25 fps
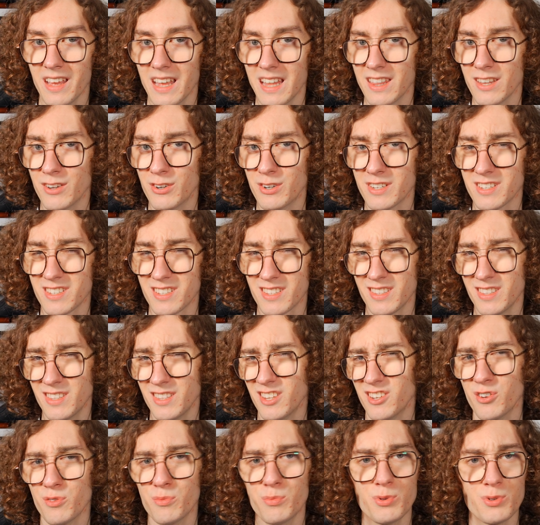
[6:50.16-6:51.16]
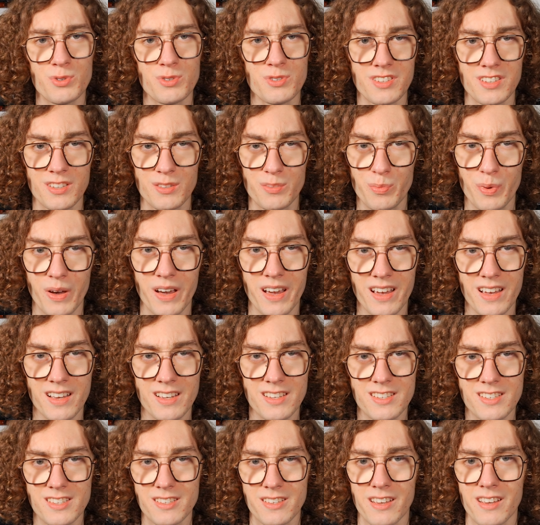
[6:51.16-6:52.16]
There is no boosted
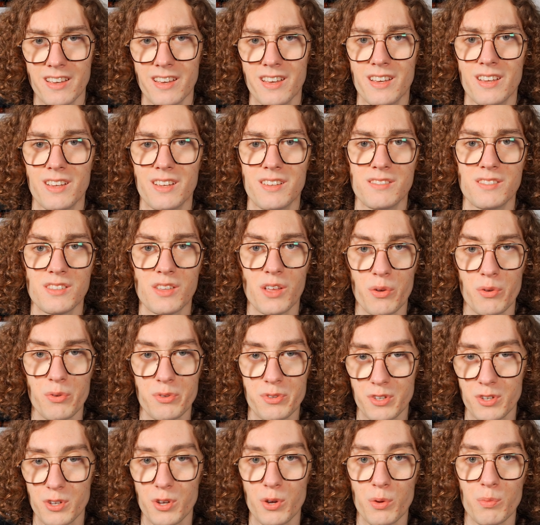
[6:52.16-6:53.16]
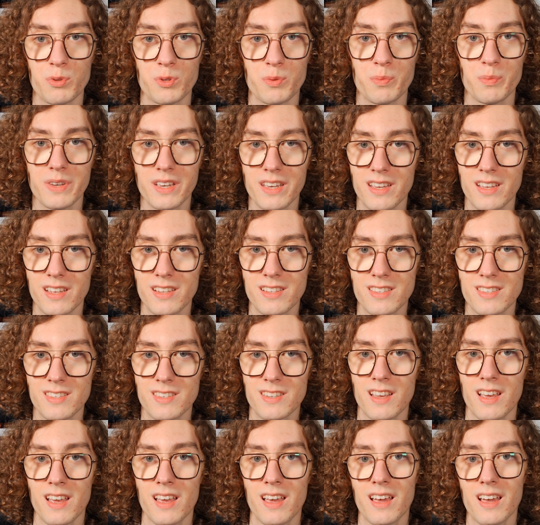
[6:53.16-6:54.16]
bass, no scooped mids,
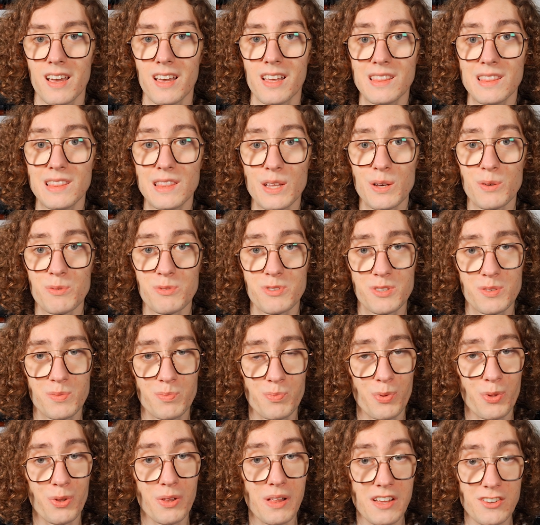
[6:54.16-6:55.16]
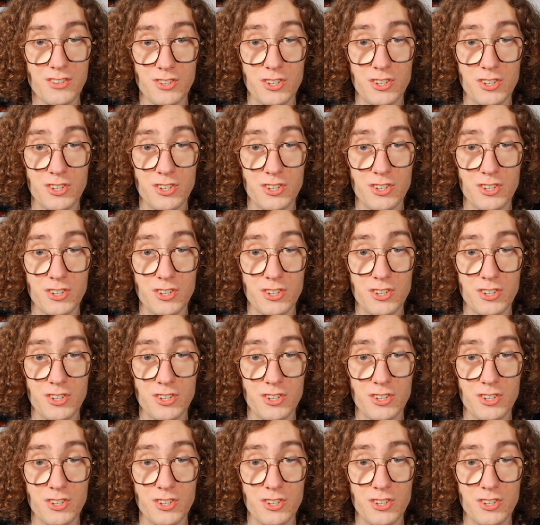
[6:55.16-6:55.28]
and no splashy